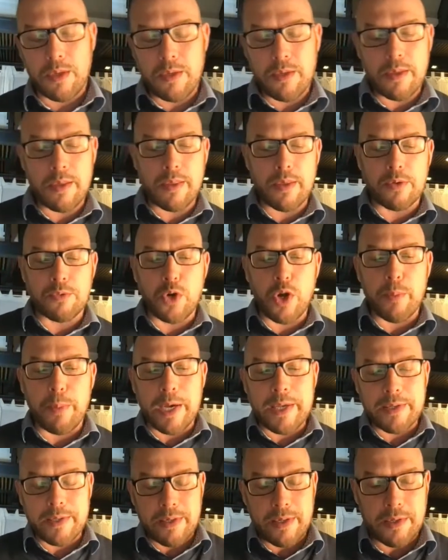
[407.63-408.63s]
the
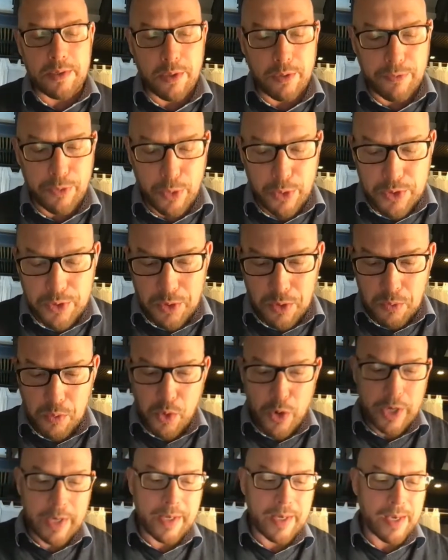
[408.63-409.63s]
robustness of also
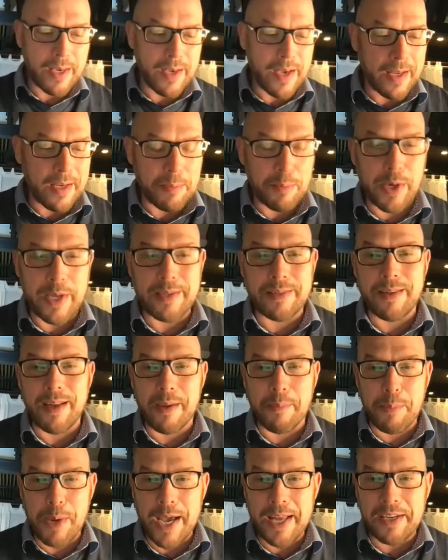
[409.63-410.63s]
working at a place
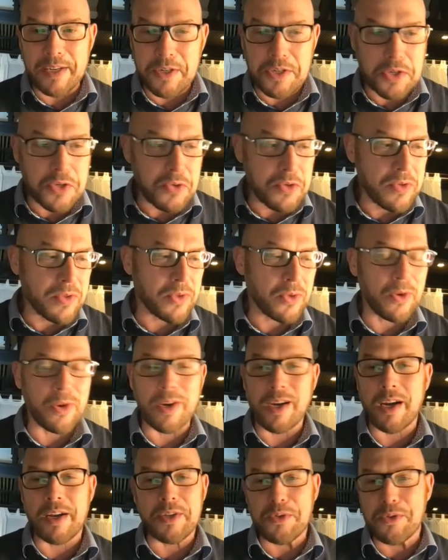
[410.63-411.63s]
like Bandon Dunes or
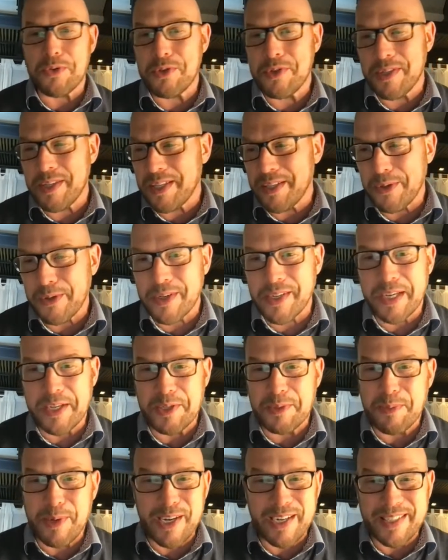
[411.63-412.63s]
Carnoustie or
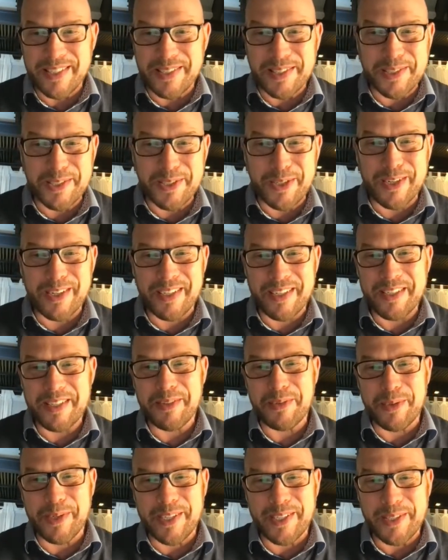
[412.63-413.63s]
Kingsbarns in
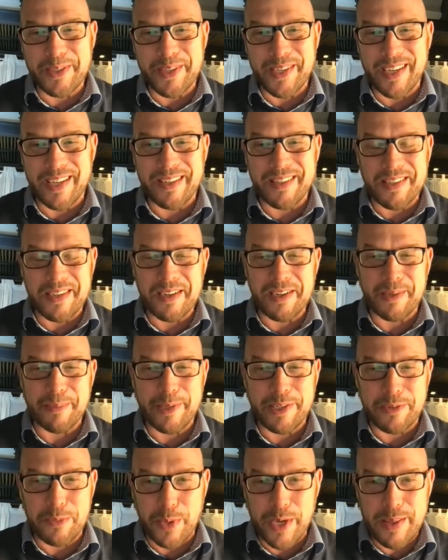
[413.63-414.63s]
Scotland, where you get
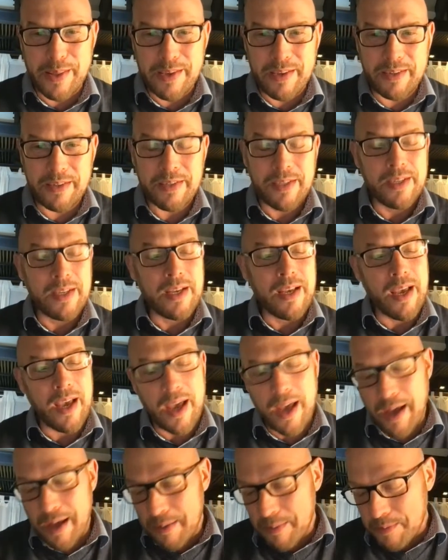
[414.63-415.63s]
inclement weather,
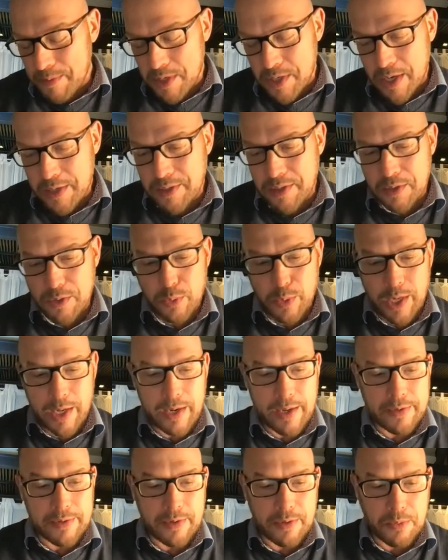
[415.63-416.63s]
just as
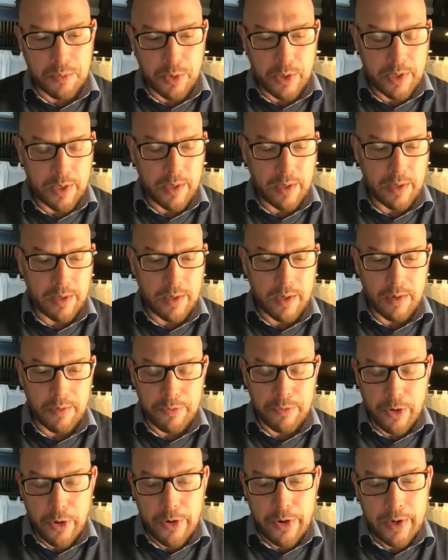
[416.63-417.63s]
well as it would in
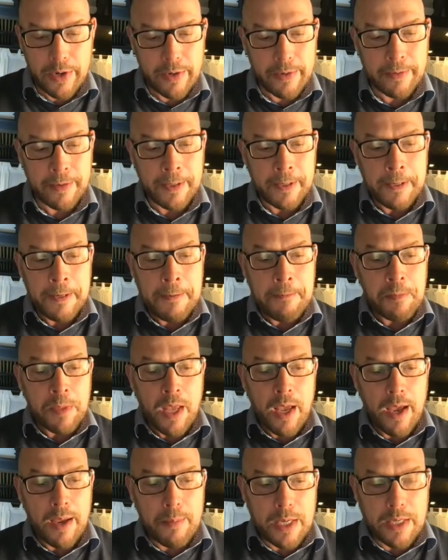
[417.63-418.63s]
Florida.
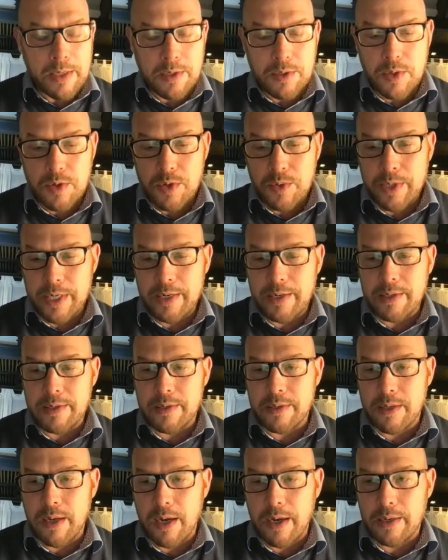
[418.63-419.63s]
And this was really the
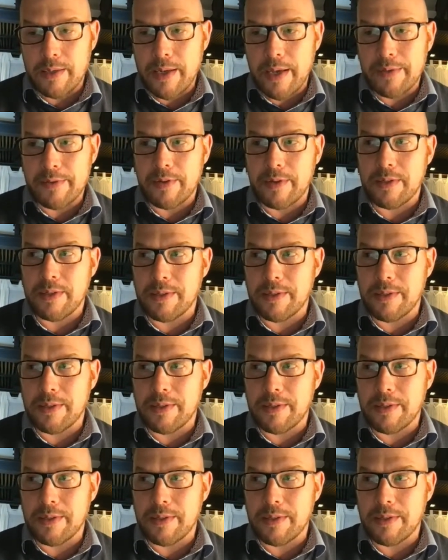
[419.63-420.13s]
start as a